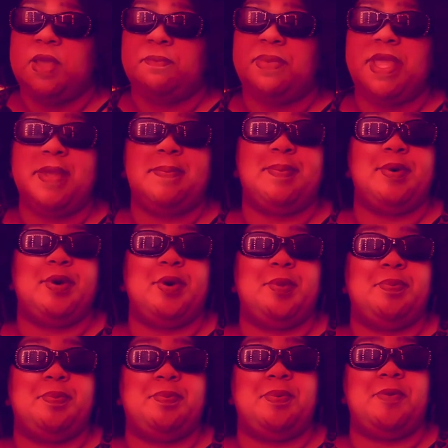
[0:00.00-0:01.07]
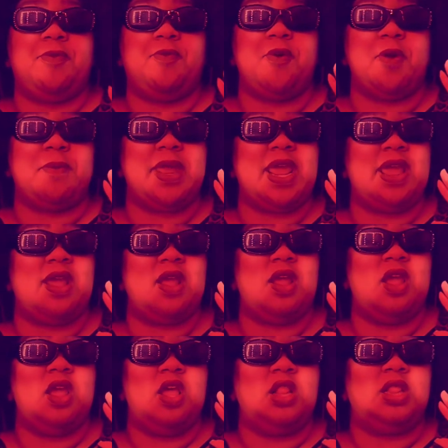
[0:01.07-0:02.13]
people performing
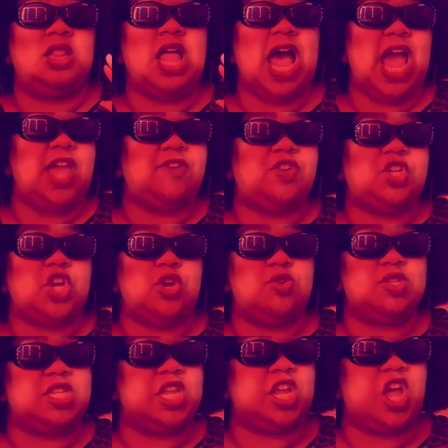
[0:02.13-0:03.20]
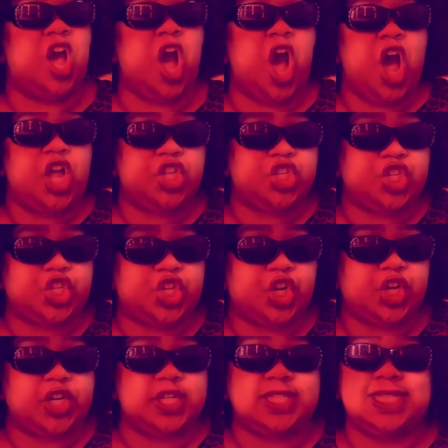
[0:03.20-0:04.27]
live shows and
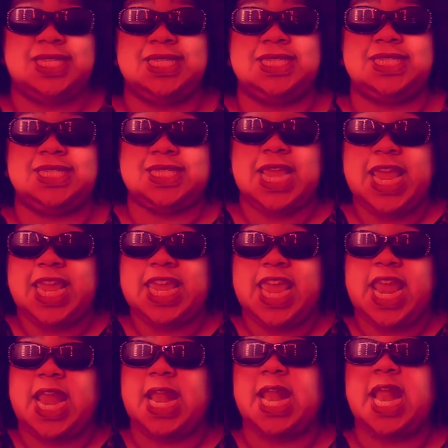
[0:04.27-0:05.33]
concerts and singing,